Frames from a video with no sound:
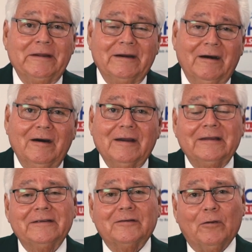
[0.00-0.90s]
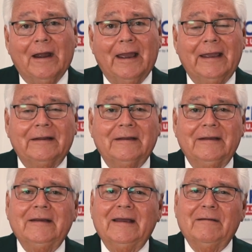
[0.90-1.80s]
and you hug and you cry, and
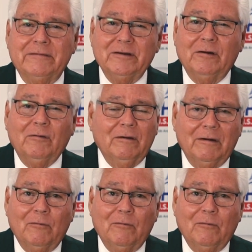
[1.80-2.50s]
you know,